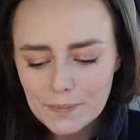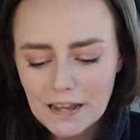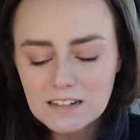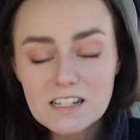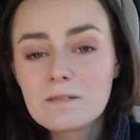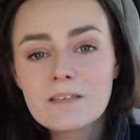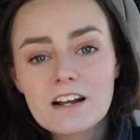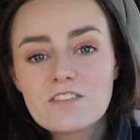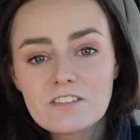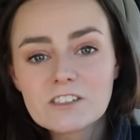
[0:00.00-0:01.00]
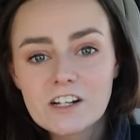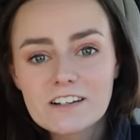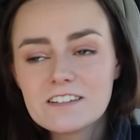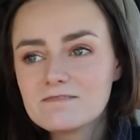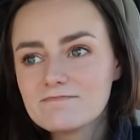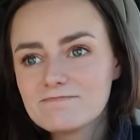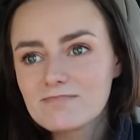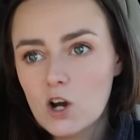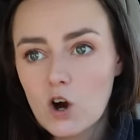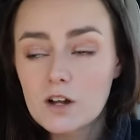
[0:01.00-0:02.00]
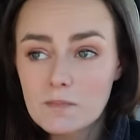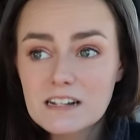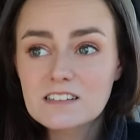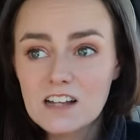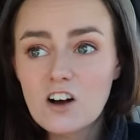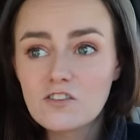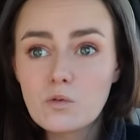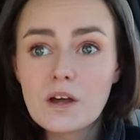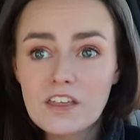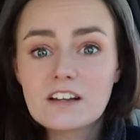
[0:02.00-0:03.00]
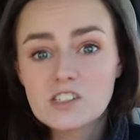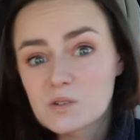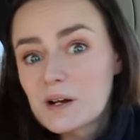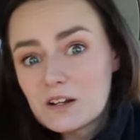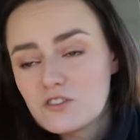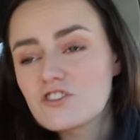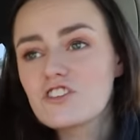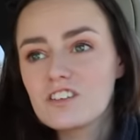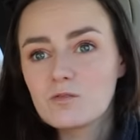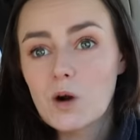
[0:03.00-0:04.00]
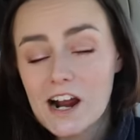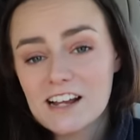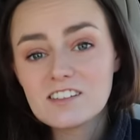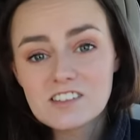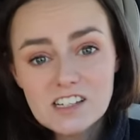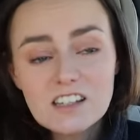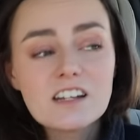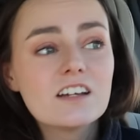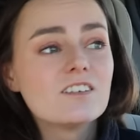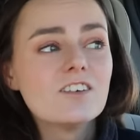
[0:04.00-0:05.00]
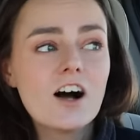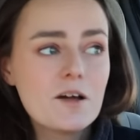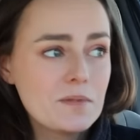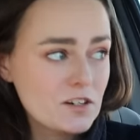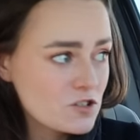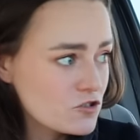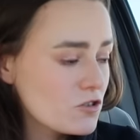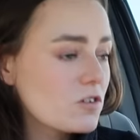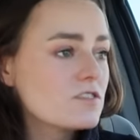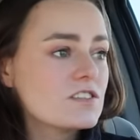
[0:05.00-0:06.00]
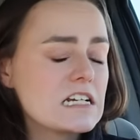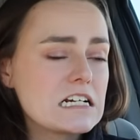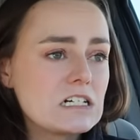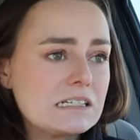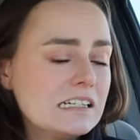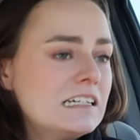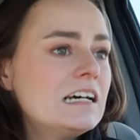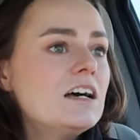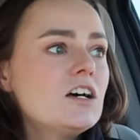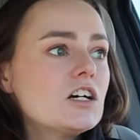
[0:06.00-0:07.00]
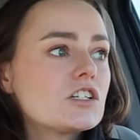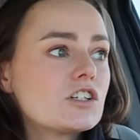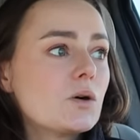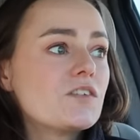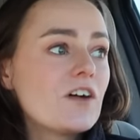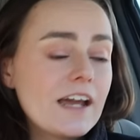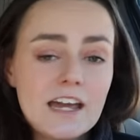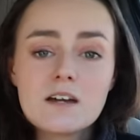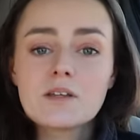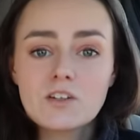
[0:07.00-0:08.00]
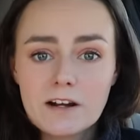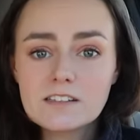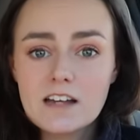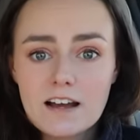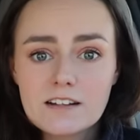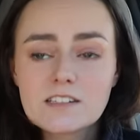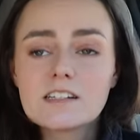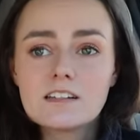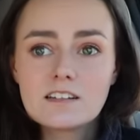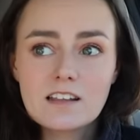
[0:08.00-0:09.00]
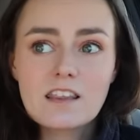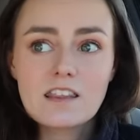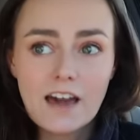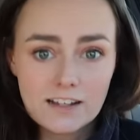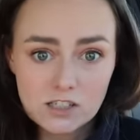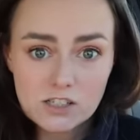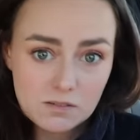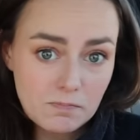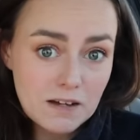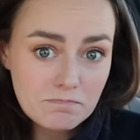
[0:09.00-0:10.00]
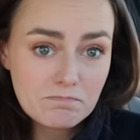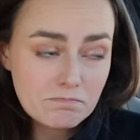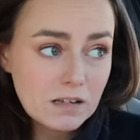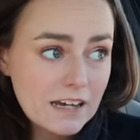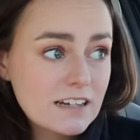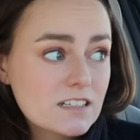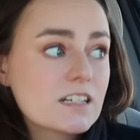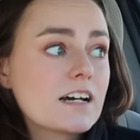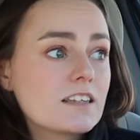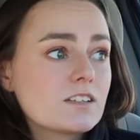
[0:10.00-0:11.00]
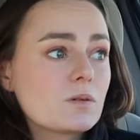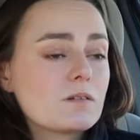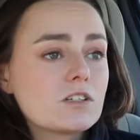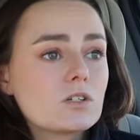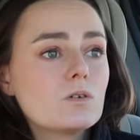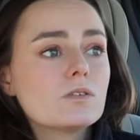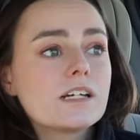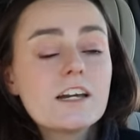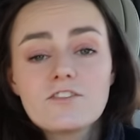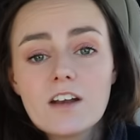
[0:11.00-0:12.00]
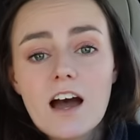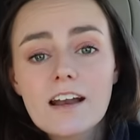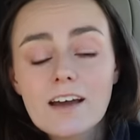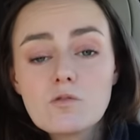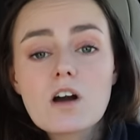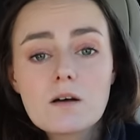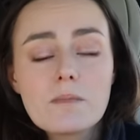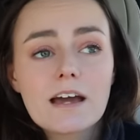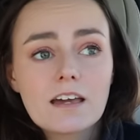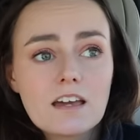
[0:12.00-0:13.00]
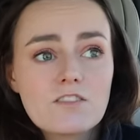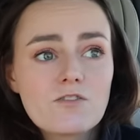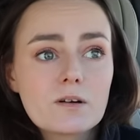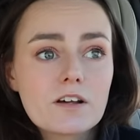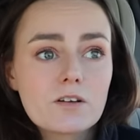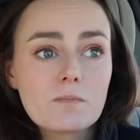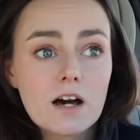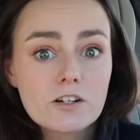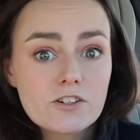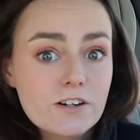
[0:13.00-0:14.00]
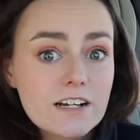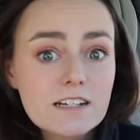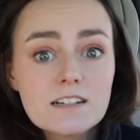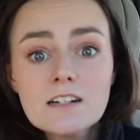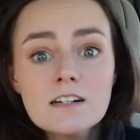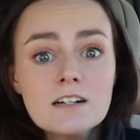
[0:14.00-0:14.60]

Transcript: except that I've never done it on myself with a syringe where I can see the needle, I'm in control of the needle. So if I am at the right size, that's my plan tonight. That's what I was told. If not, I will come back in for another monitoring